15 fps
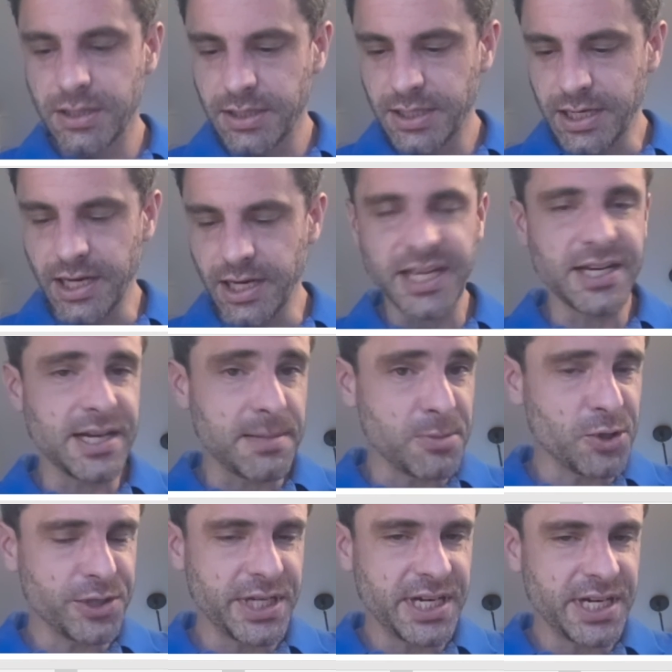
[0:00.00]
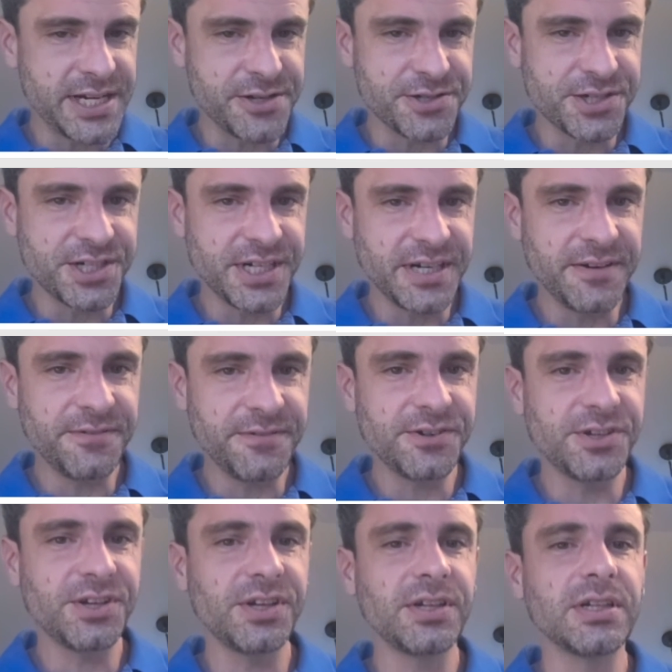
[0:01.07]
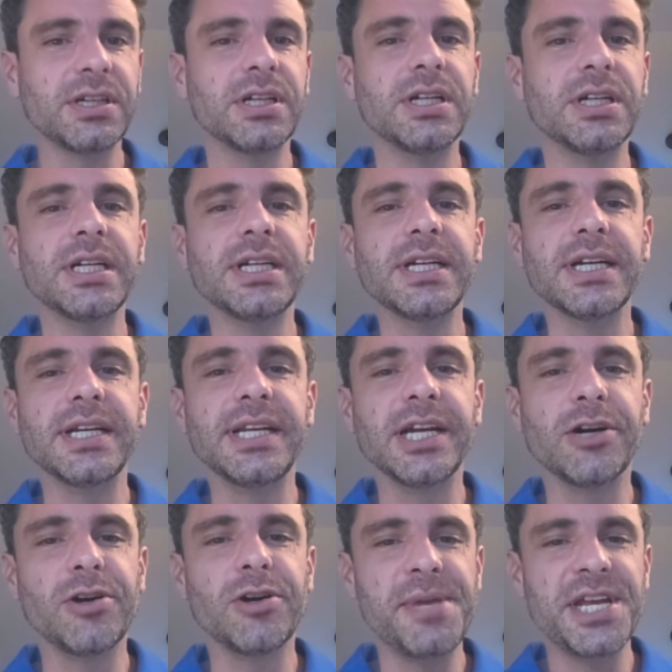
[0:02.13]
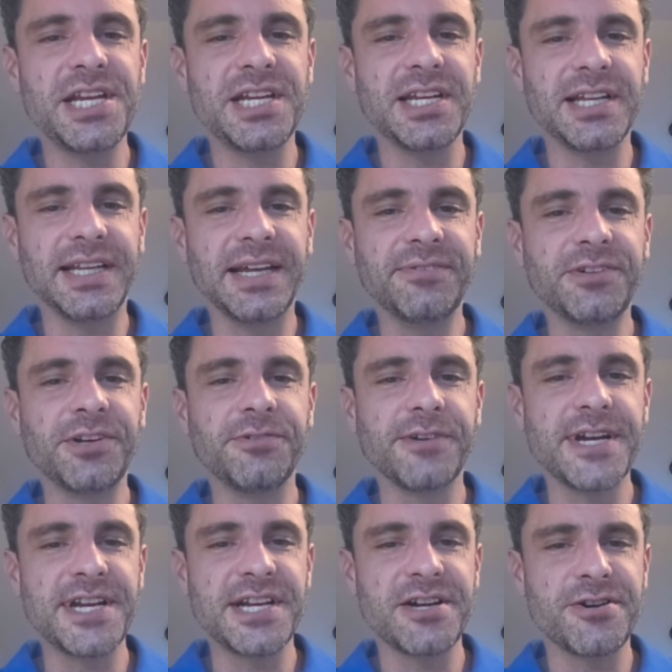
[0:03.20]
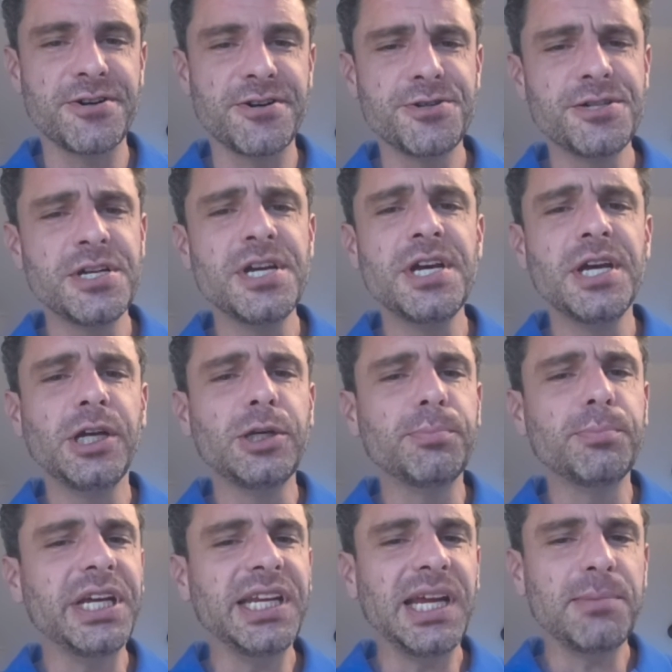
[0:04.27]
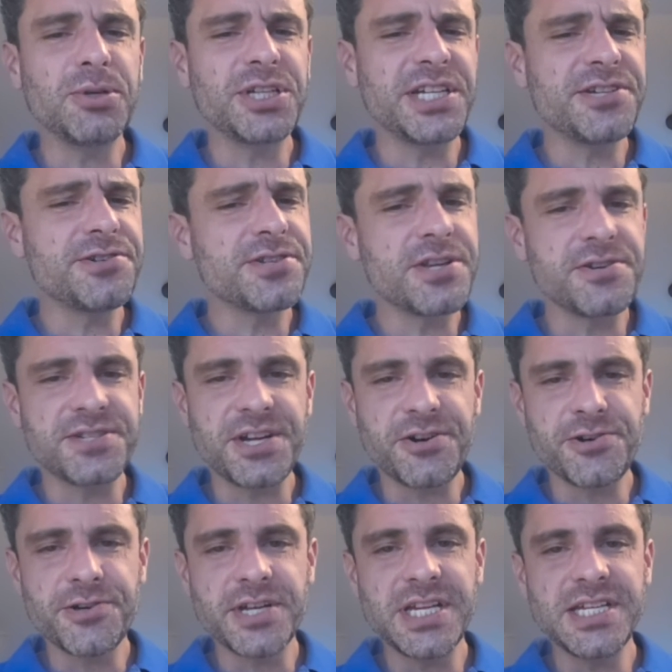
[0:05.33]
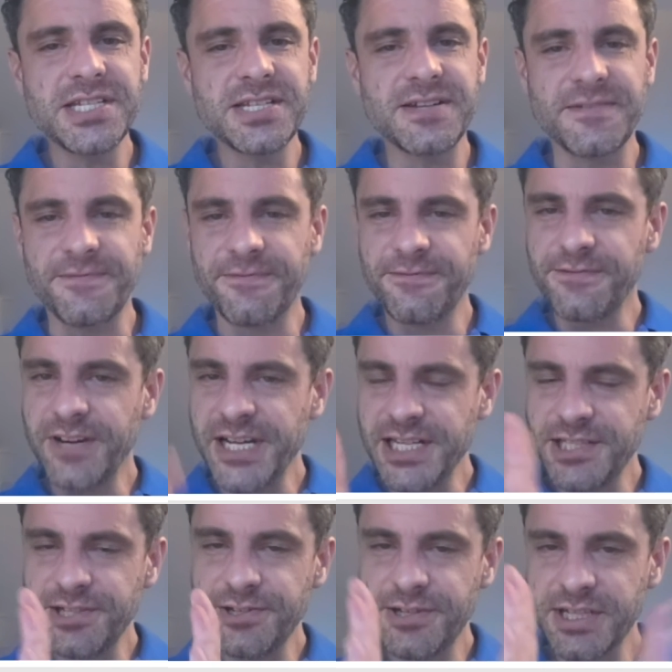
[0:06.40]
and again I'm holding down Shift, and now I'm hitting the left and right arrow. Being able to use those arrow keys to fine-tune